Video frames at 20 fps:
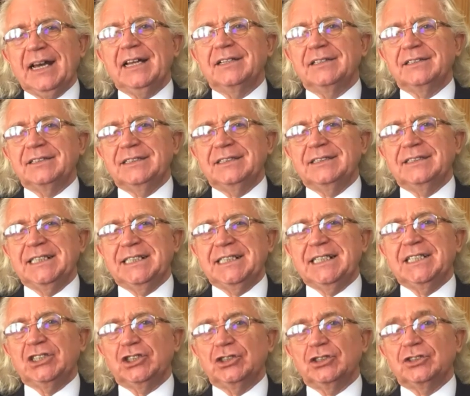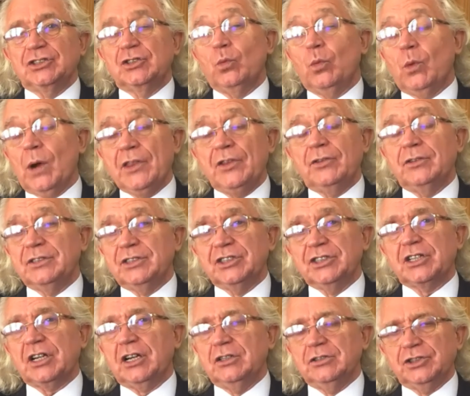that decision as to whether a
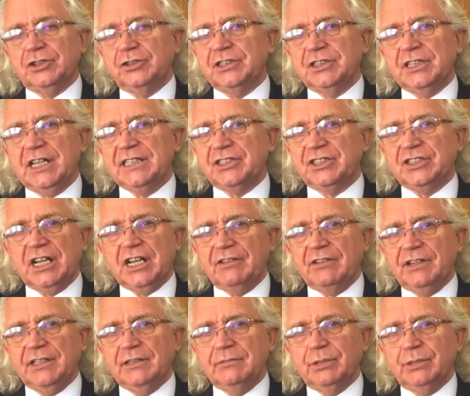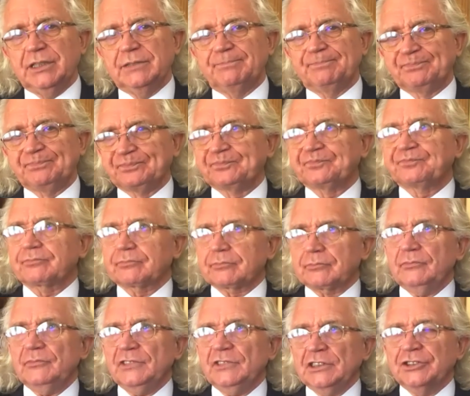disclosure is necessary. But
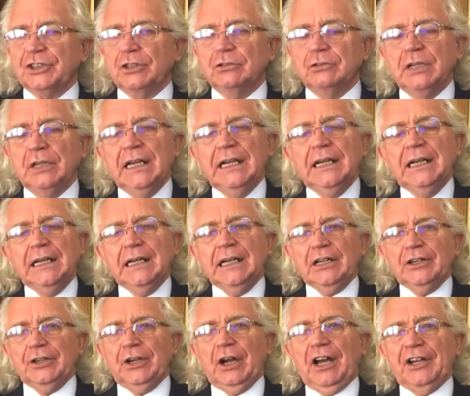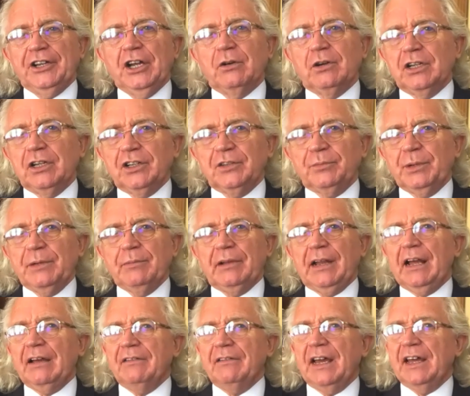so, I know a lot of
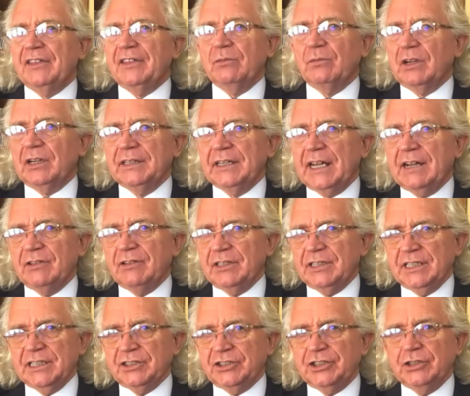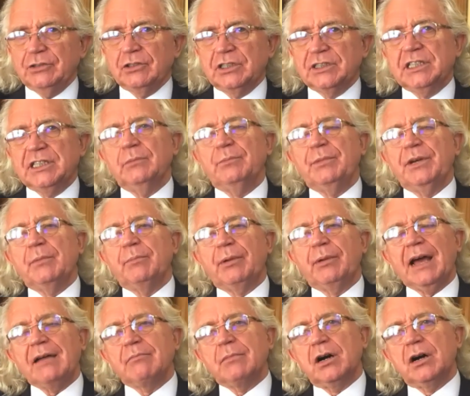people out there think, well, I don't ring the institute because it'll be a
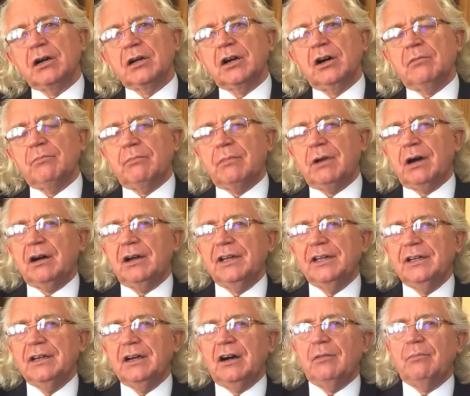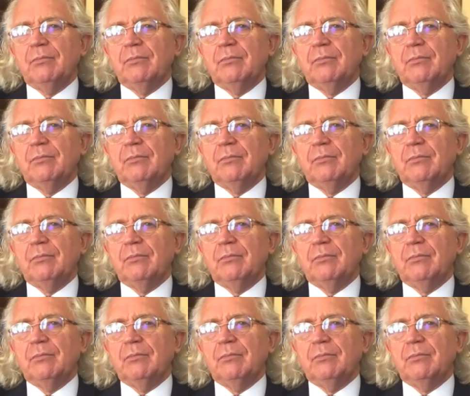black mark on my